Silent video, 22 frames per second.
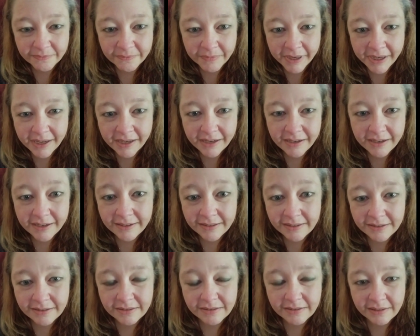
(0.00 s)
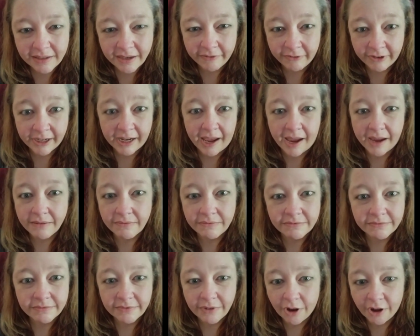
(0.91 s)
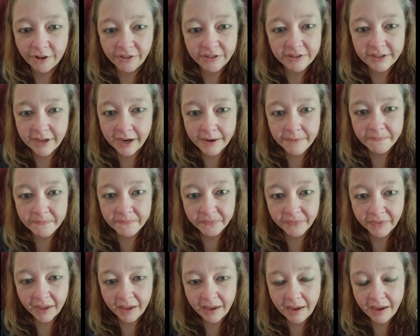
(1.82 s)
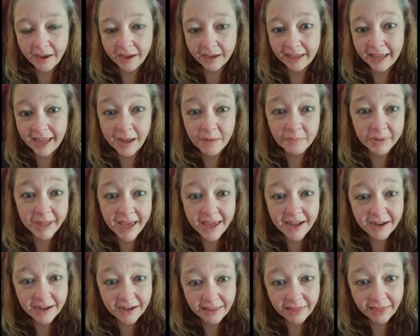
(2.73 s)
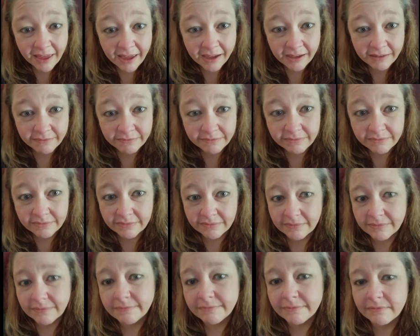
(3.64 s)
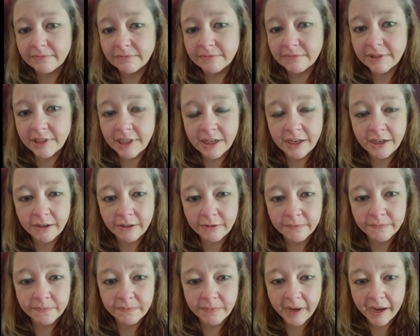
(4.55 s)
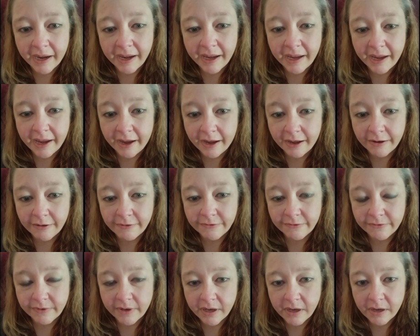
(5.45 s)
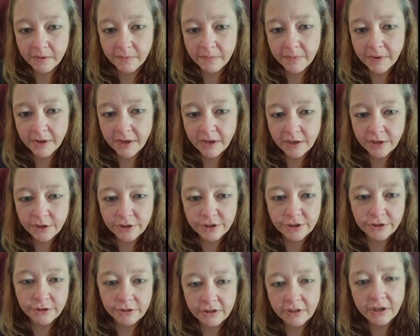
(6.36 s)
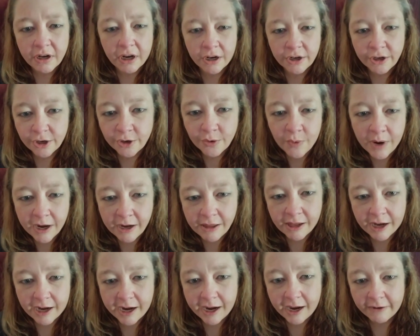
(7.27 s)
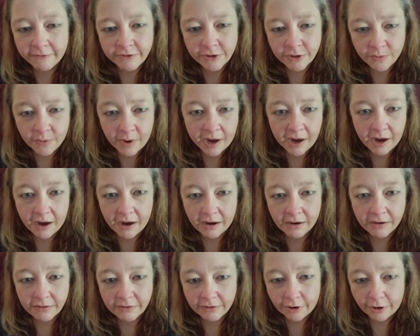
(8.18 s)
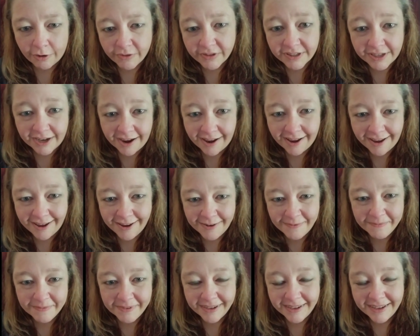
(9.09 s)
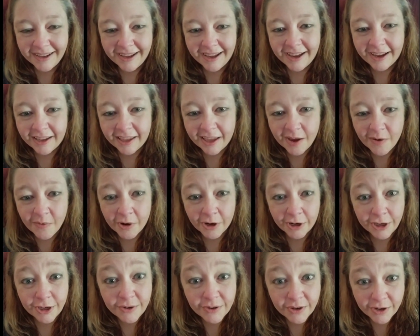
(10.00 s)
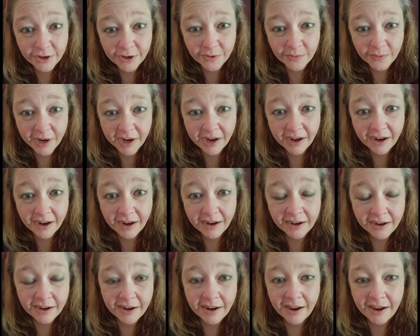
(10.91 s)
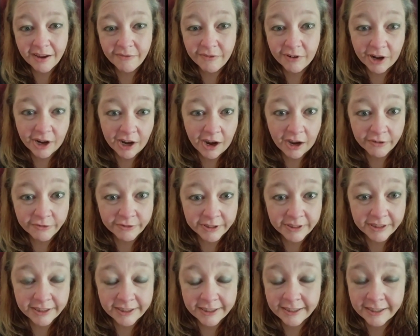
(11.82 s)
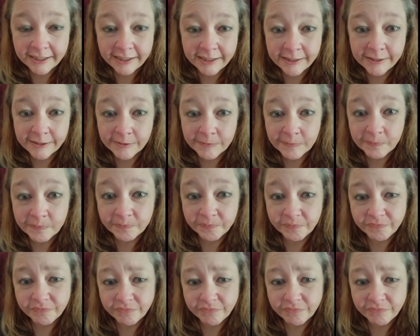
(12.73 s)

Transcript: But it's every day, all the time. Can't plan anything. I have certain underwear that I have to wear all the time. Can't wear cute underwear very often.